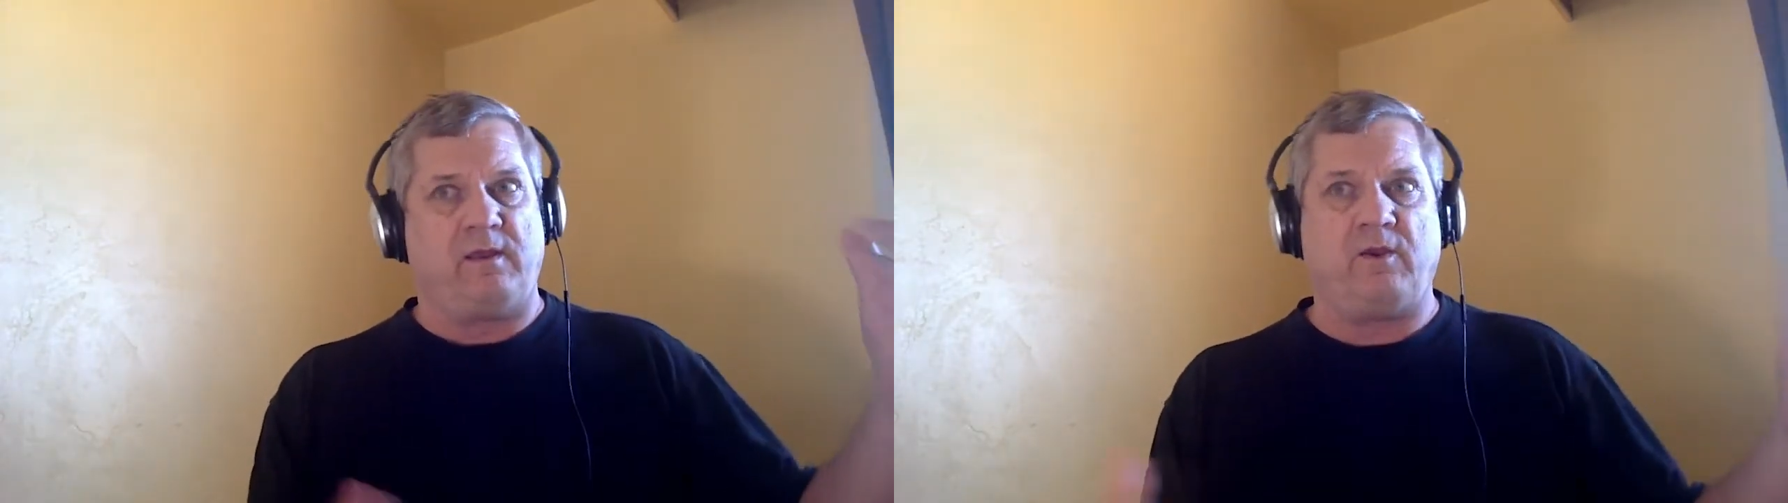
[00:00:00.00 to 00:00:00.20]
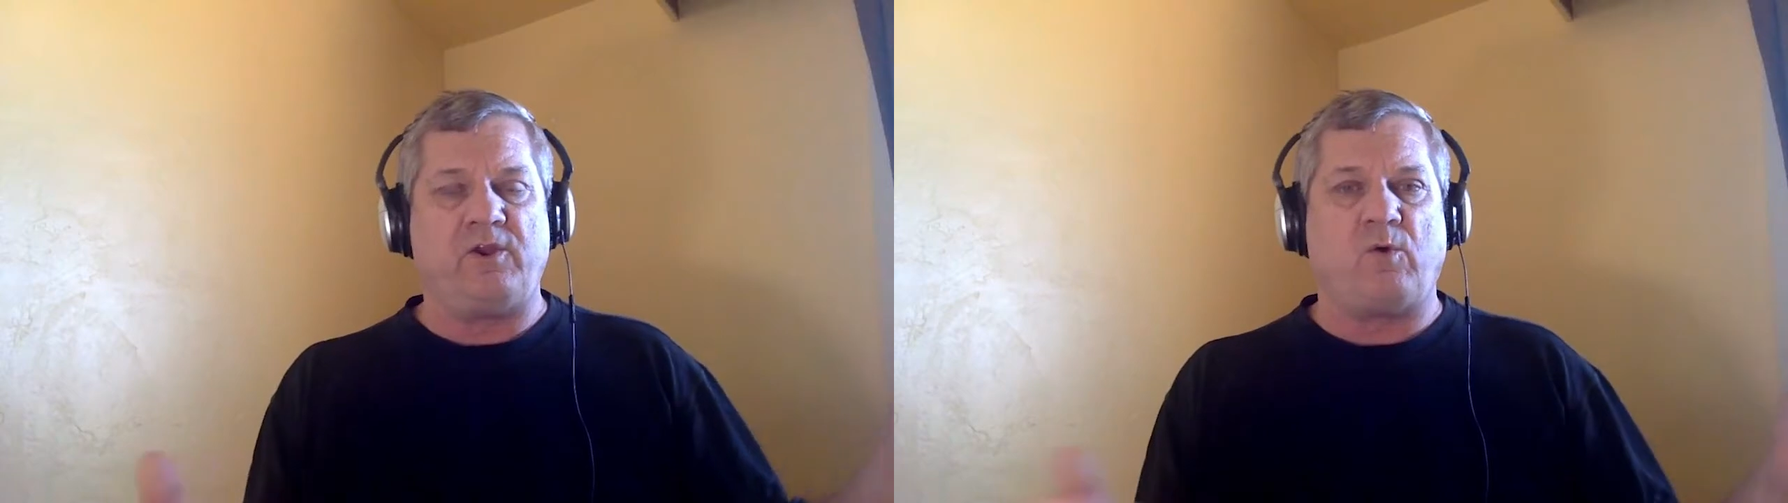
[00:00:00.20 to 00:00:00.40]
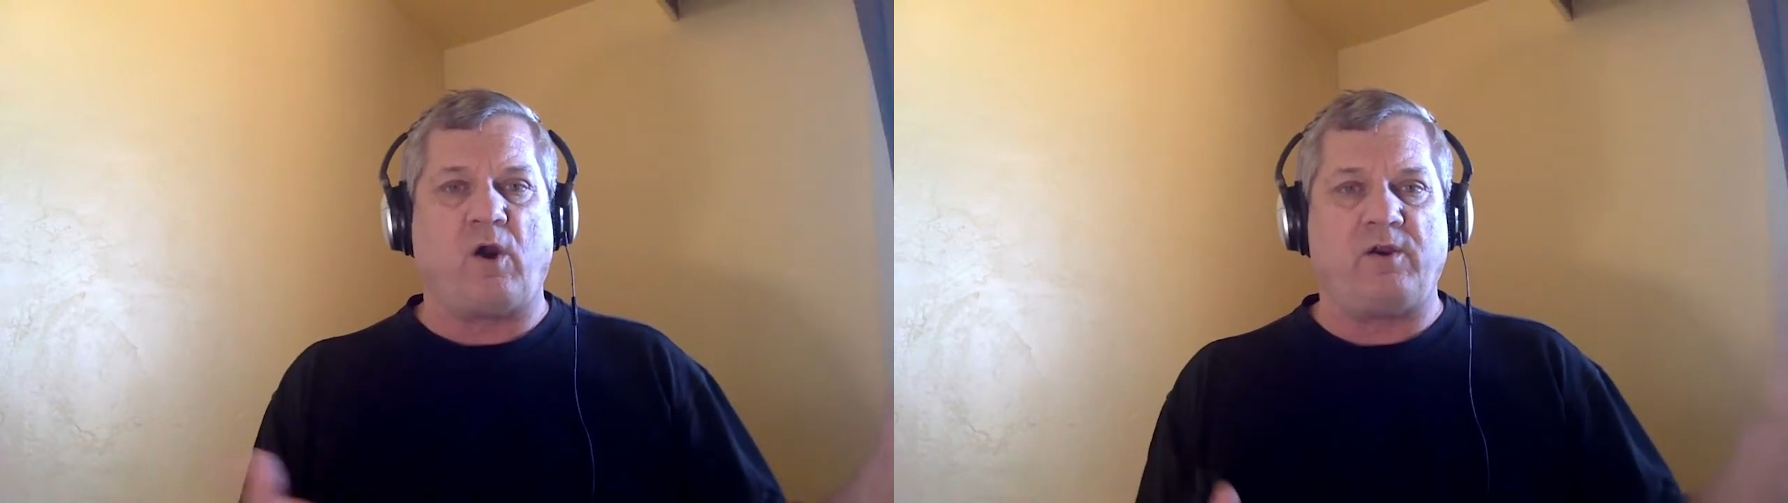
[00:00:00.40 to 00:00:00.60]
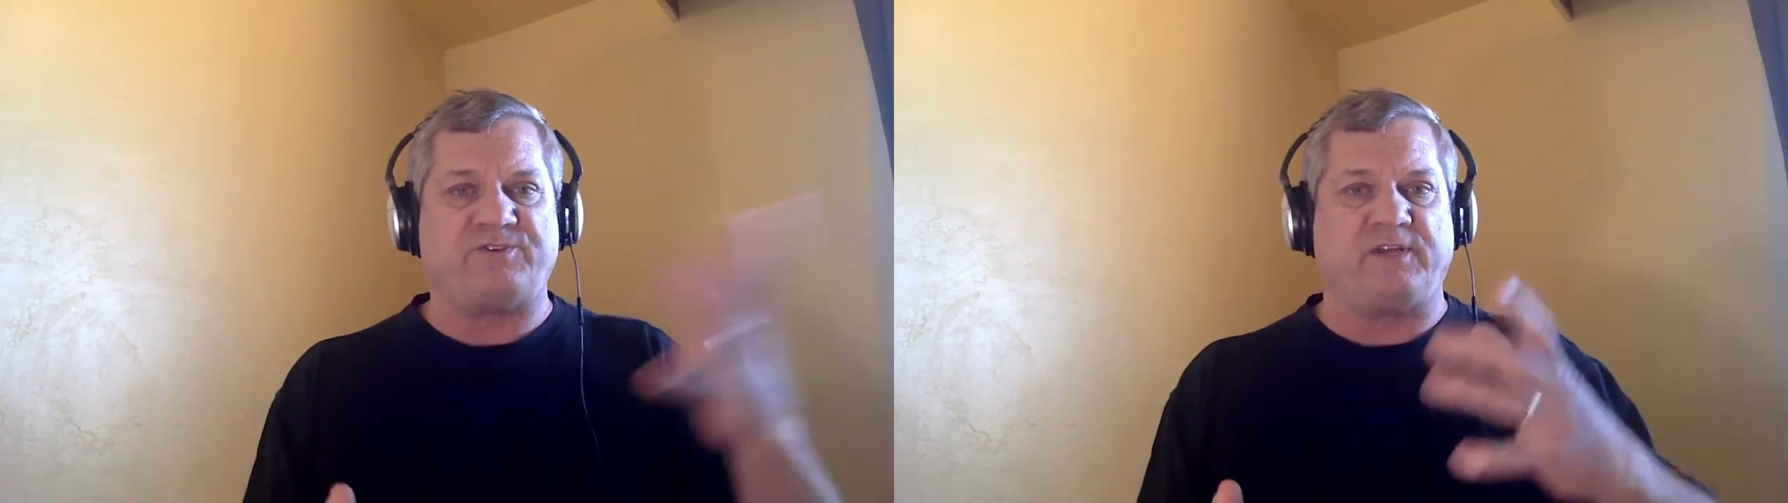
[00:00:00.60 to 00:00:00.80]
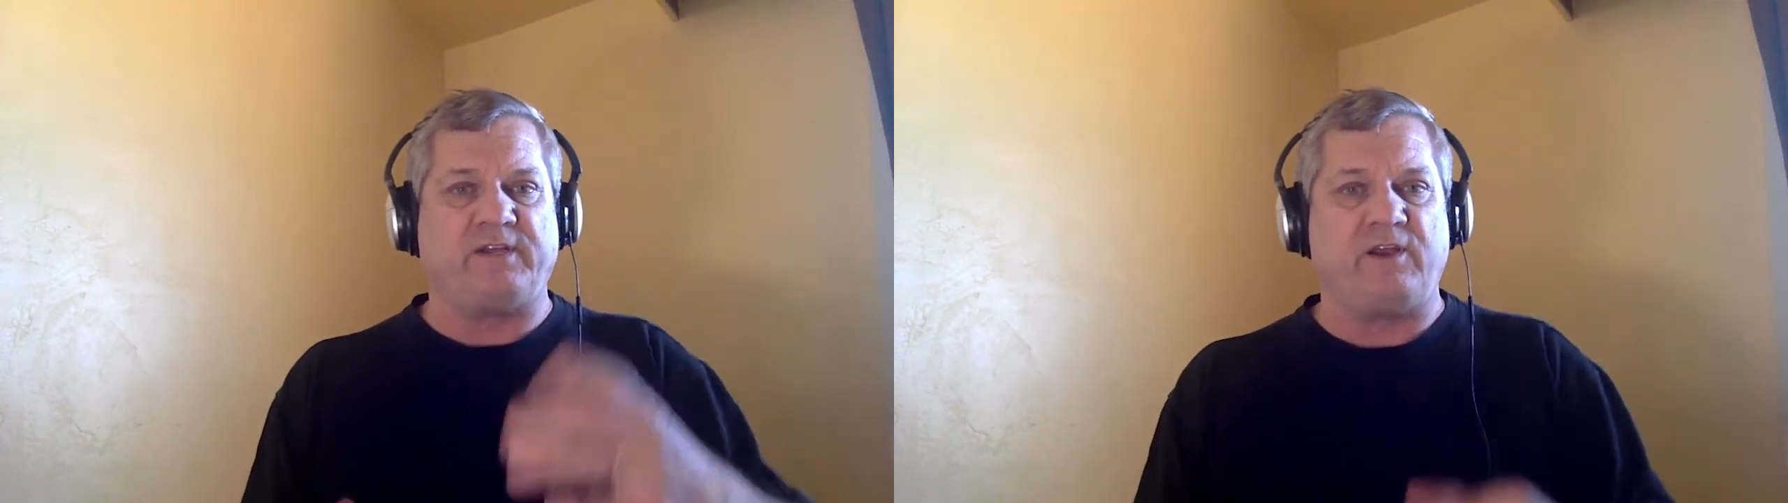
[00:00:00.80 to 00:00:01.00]
Here you
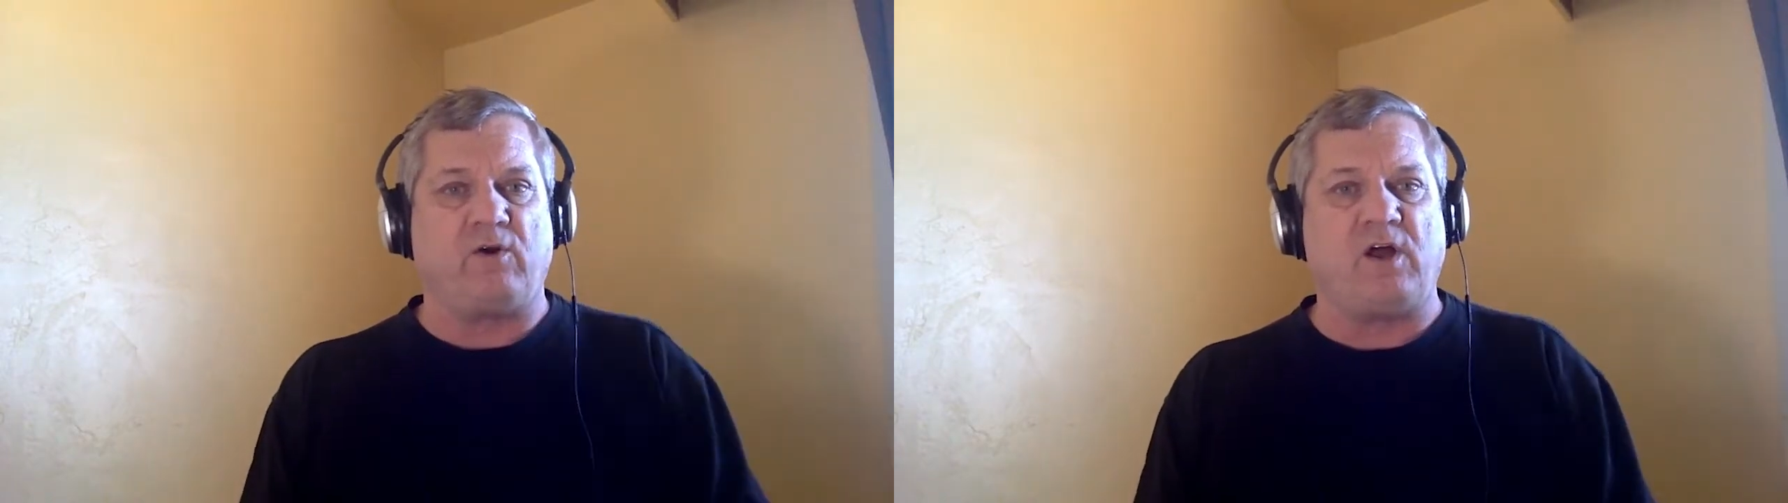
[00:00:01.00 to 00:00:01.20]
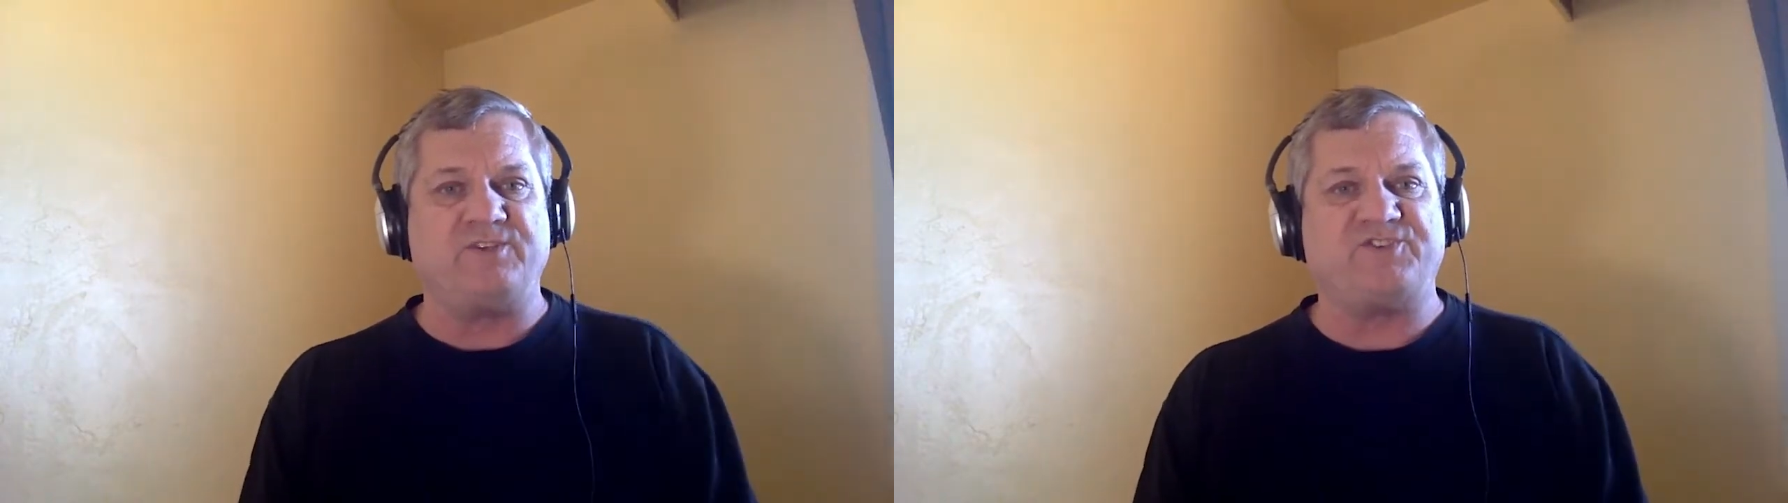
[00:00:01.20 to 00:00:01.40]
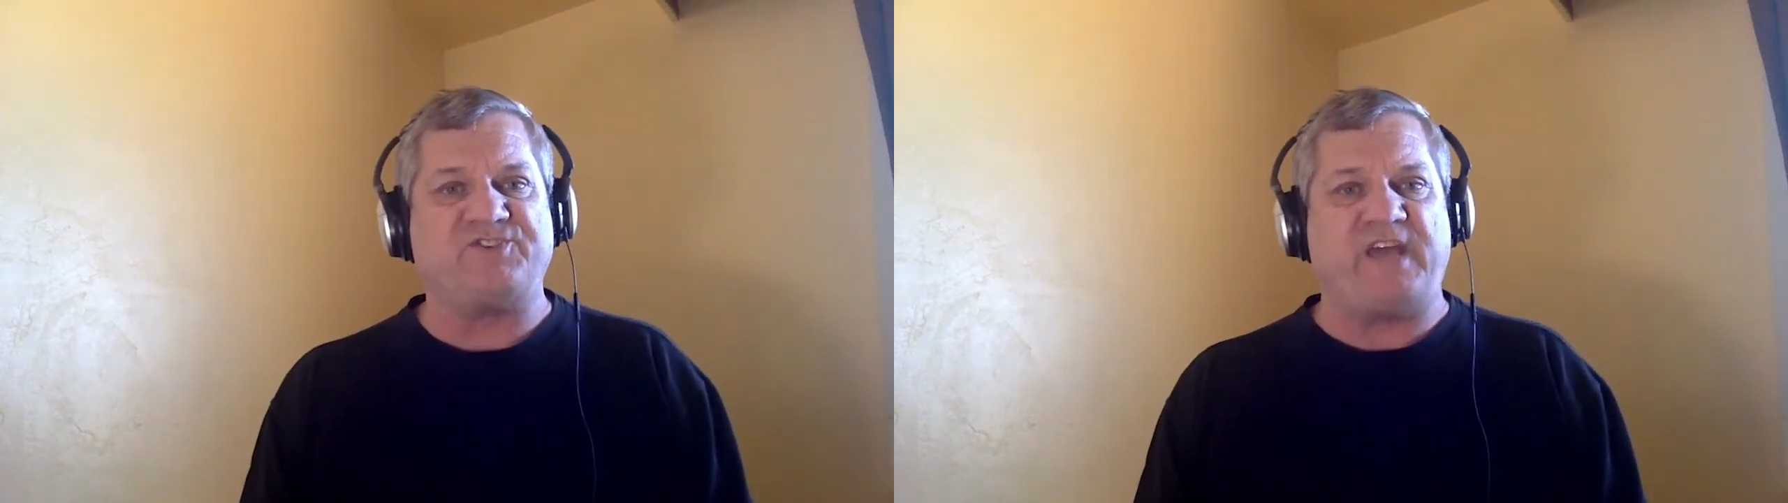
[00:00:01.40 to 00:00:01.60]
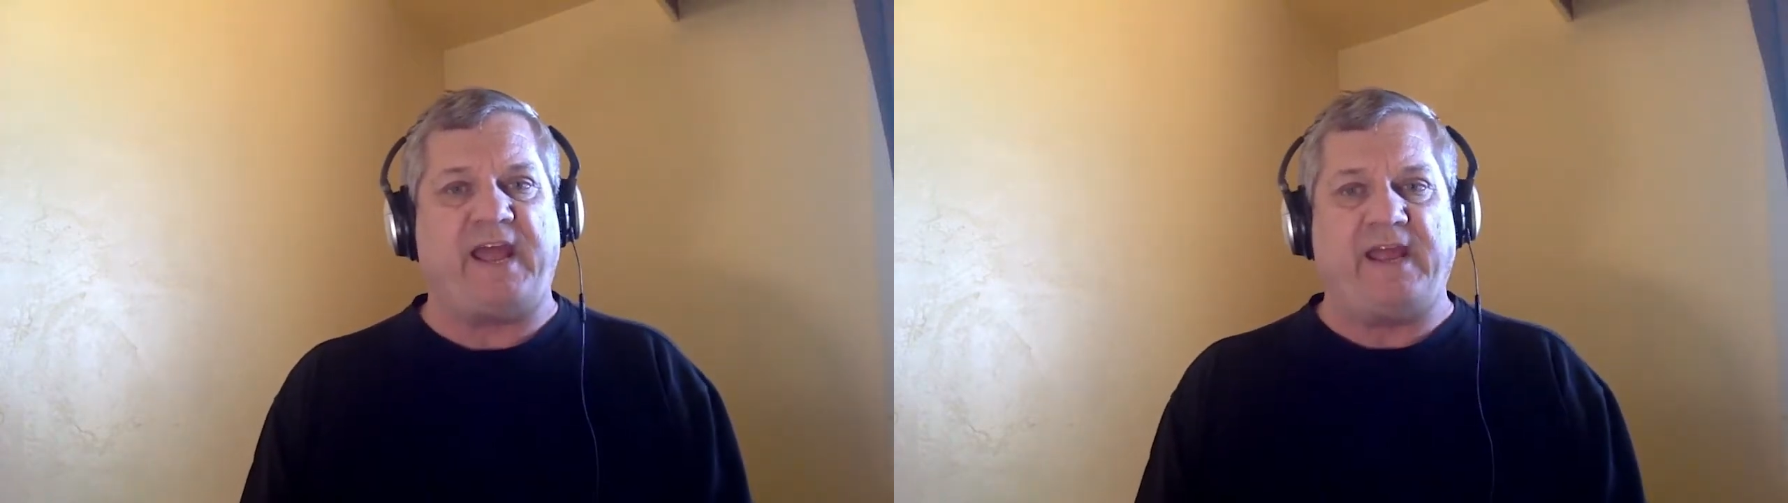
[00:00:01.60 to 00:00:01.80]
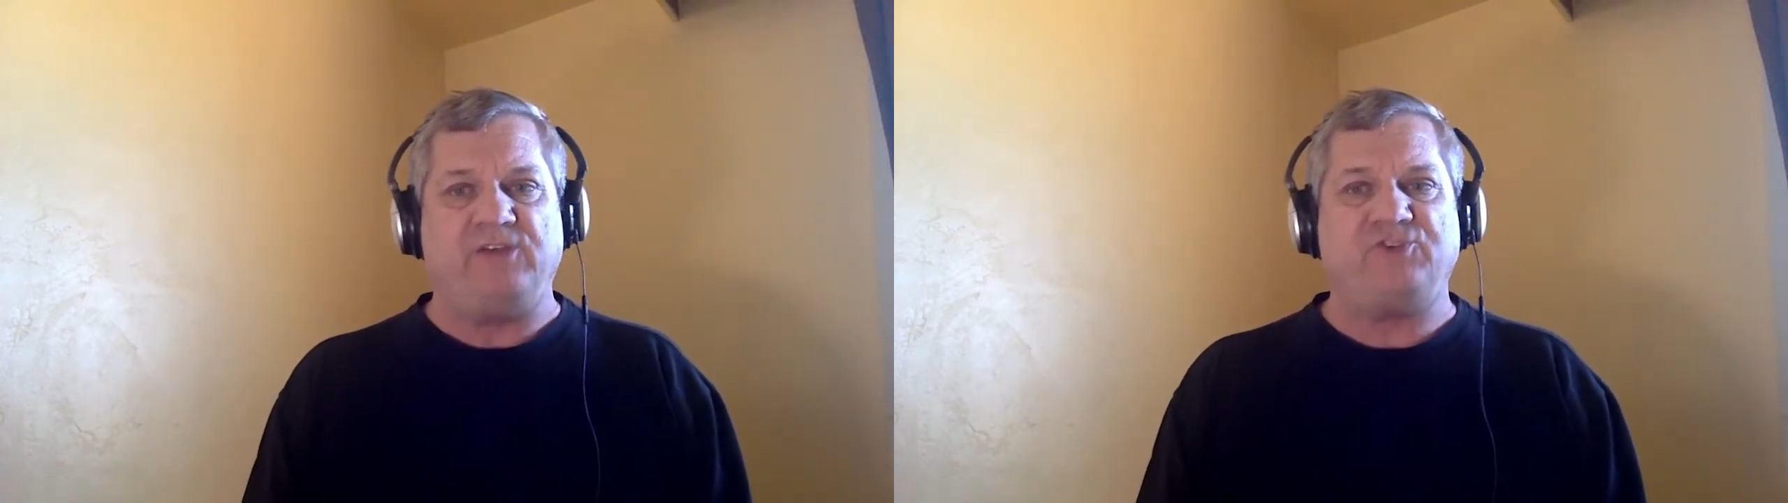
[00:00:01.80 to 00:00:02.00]
are. Suddenly you're on
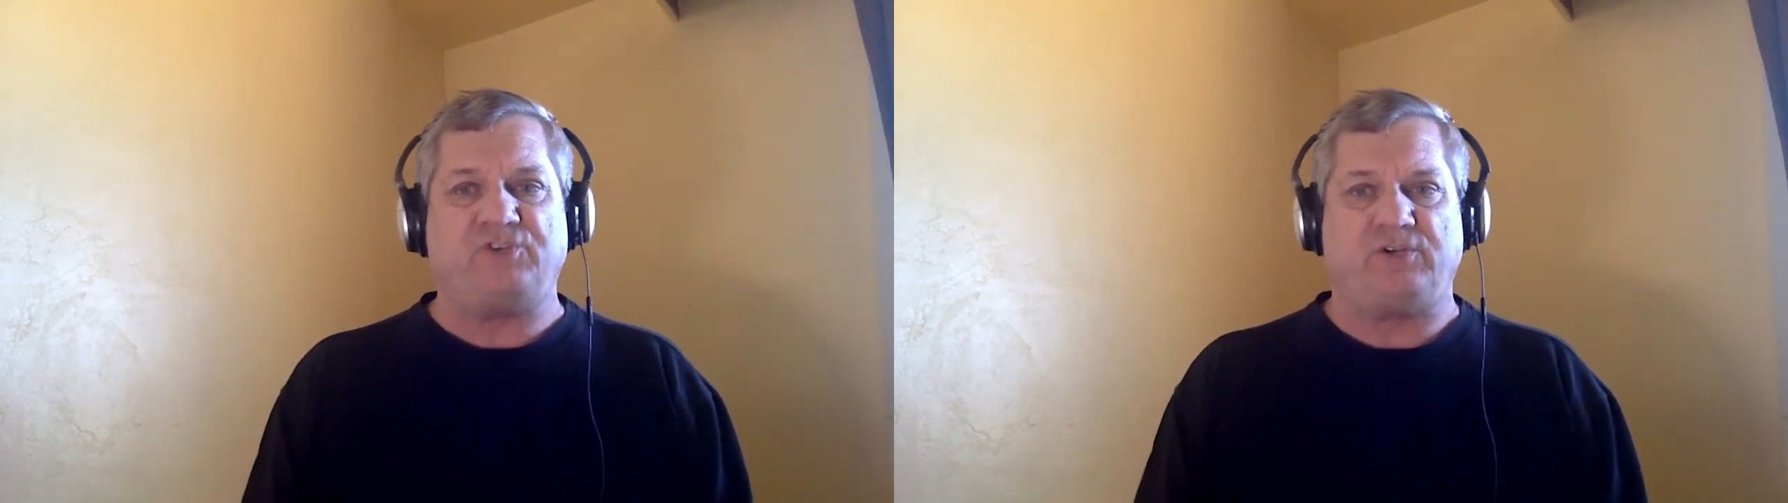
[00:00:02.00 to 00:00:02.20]
stage.